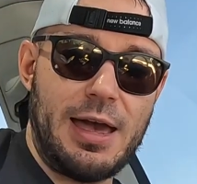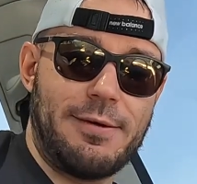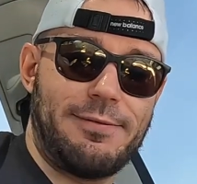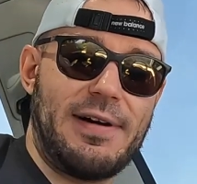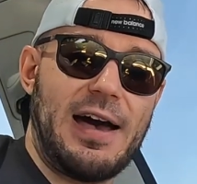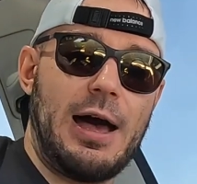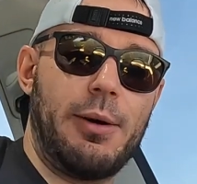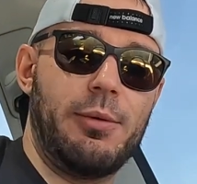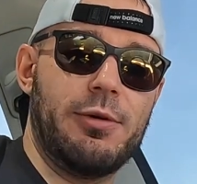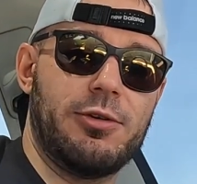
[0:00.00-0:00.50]
if
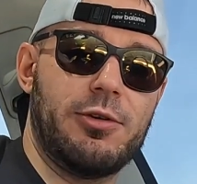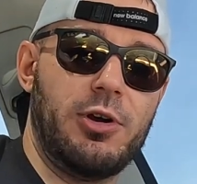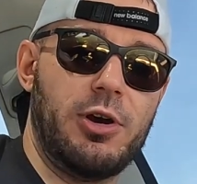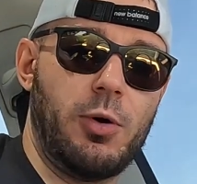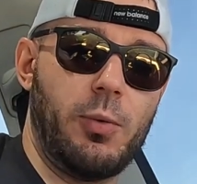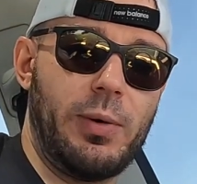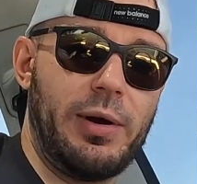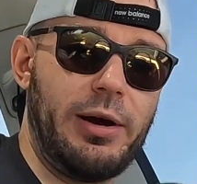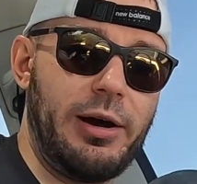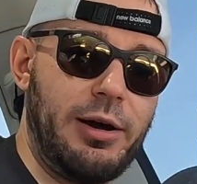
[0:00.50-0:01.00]
I was
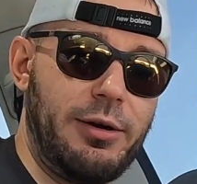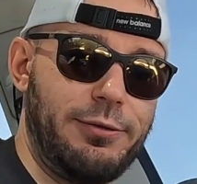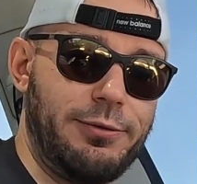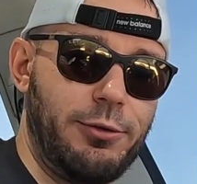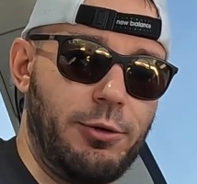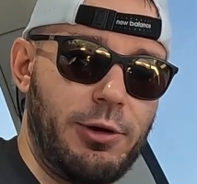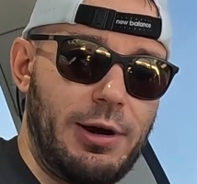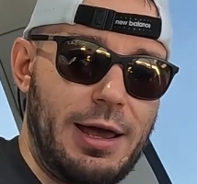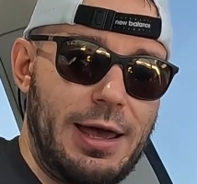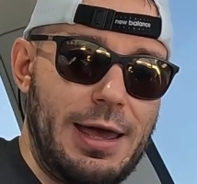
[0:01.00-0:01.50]
gonna wear it
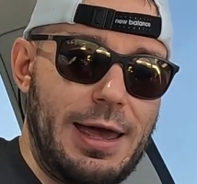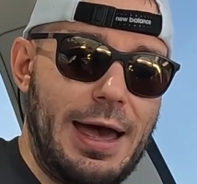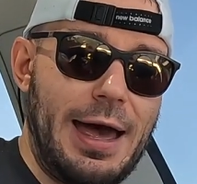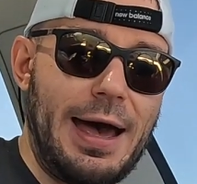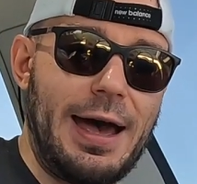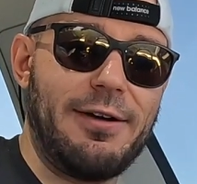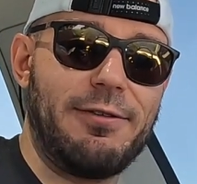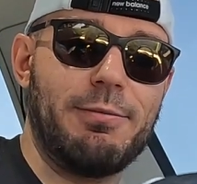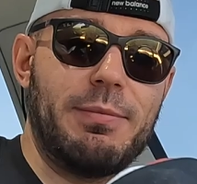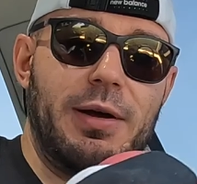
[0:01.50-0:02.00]
for a
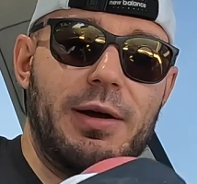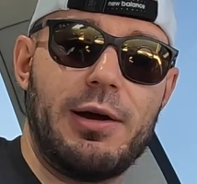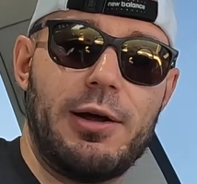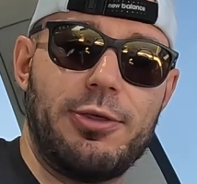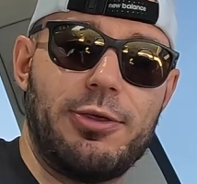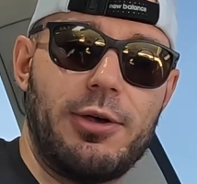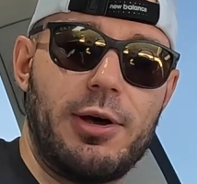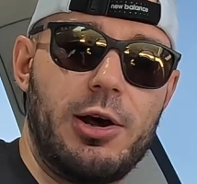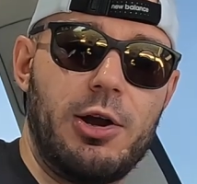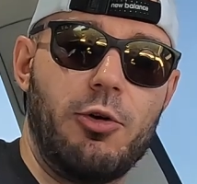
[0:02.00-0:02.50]
half
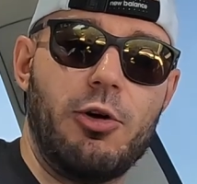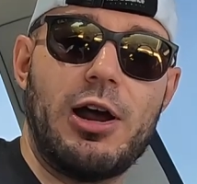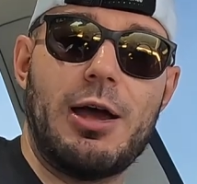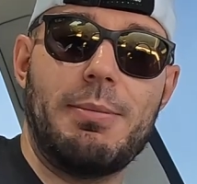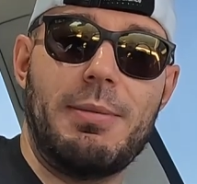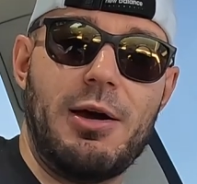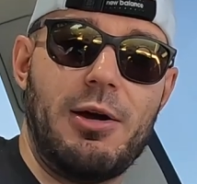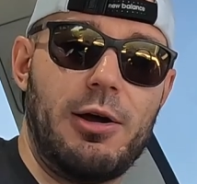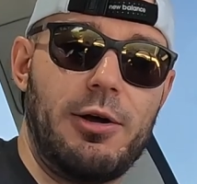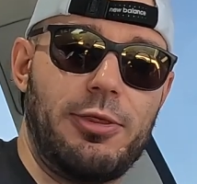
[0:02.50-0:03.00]
marathon or a
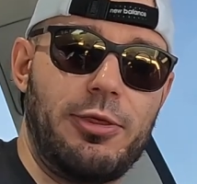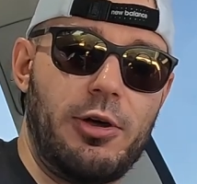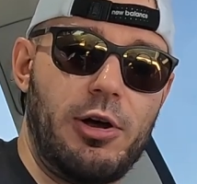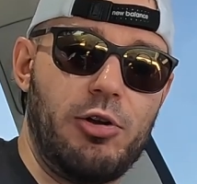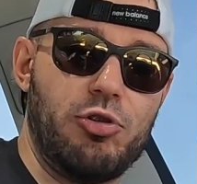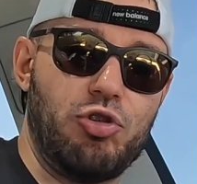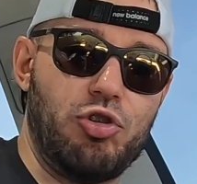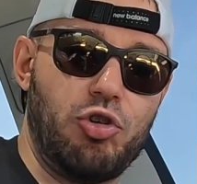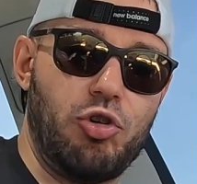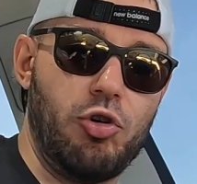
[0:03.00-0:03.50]

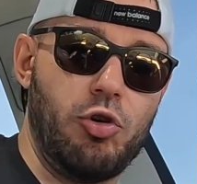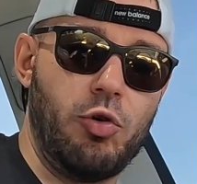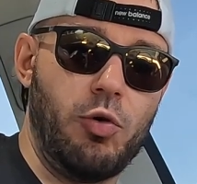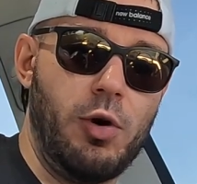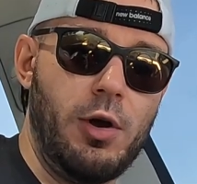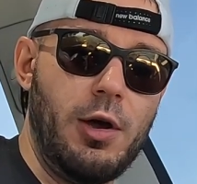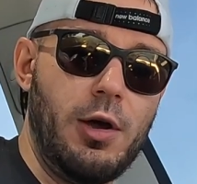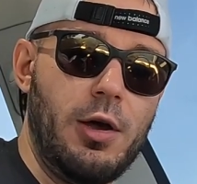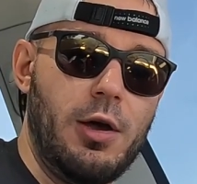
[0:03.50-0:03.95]
marathon shoe,